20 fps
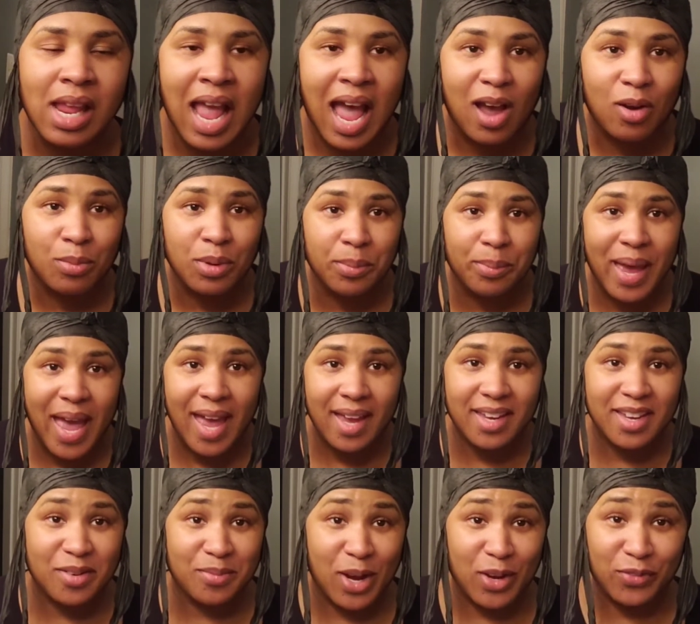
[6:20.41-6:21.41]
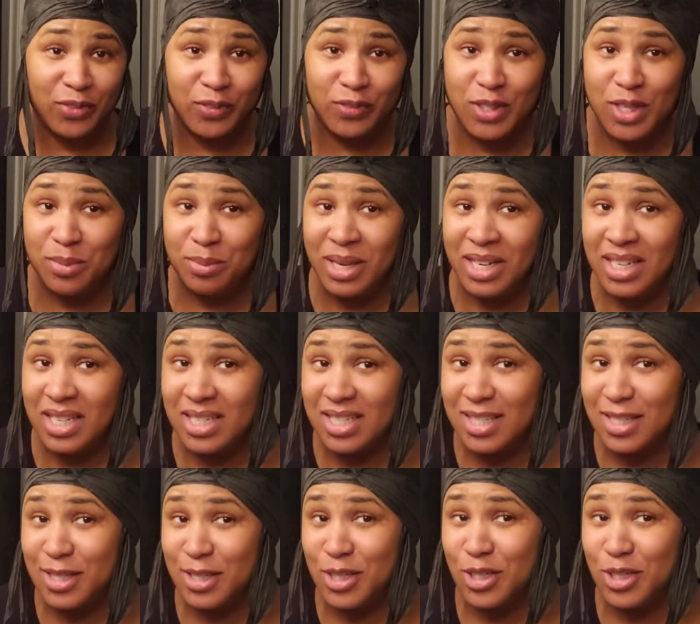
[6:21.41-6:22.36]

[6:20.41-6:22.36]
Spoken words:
I'll be back in about 15 minutes